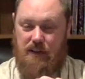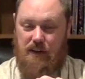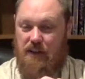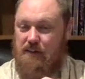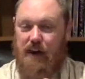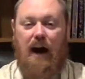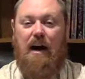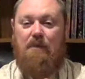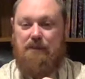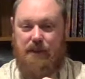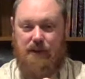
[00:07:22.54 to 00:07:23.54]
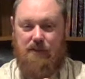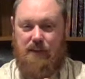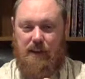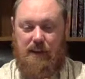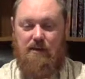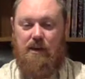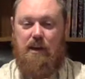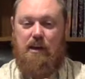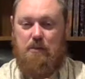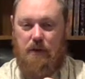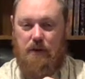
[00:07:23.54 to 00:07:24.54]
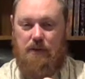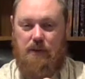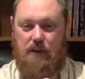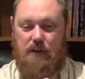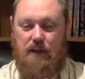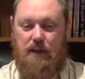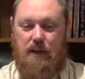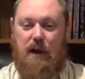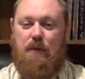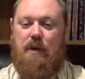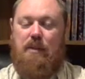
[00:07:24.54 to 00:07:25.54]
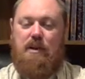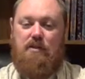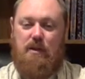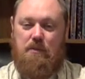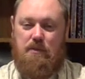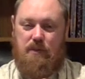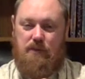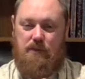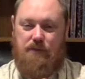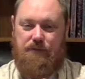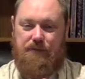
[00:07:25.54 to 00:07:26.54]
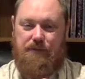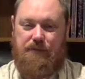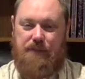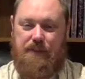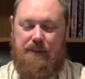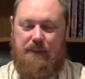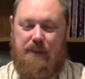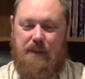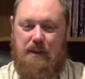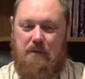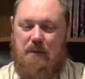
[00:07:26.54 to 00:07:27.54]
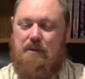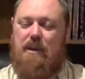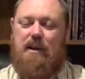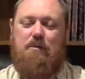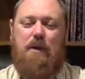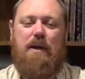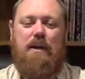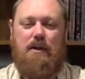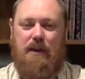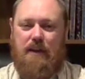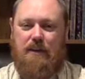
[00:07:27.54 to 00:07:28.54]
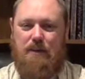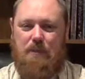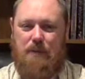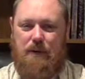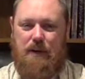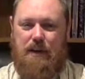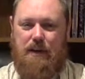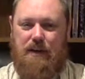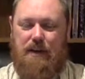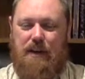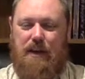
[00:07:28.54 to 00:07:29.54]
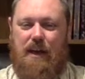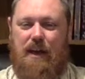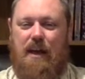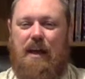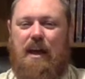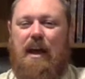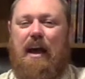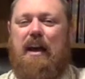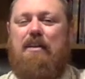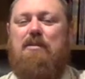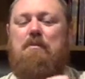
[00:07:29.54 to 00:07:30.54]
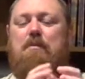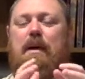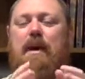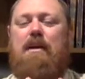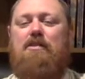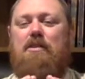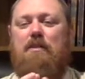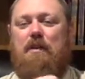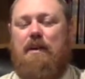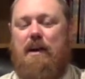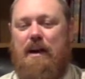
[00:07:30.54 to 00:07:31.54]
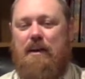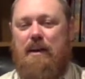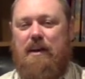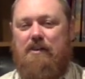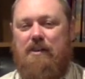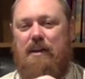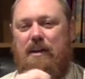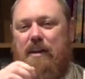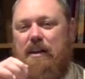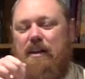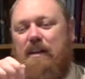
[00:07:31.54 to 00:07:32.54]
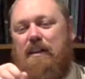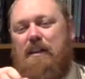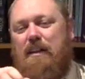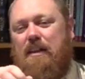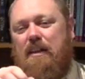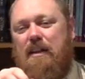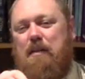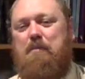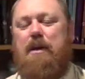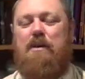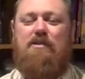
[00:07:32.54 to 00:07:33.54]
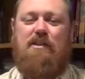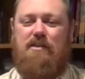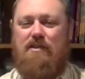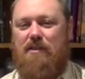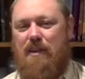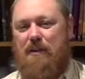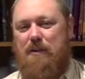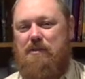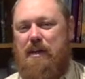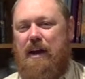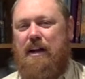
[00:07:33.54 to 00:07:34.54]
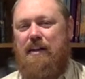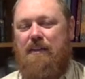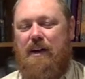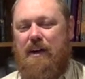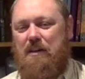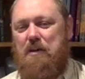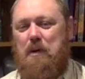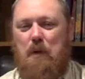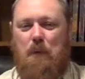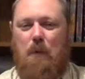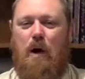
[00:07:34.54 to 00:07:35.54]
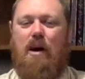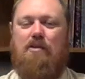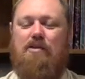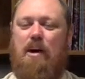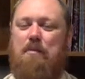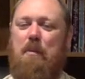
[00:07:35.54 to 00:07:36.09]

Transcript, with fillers: It's obvious that he's a Hebrew, not one of the Egyptians. But she takes pity on that little boy. And it's amazing what God does. That big sister that was standing around walks up.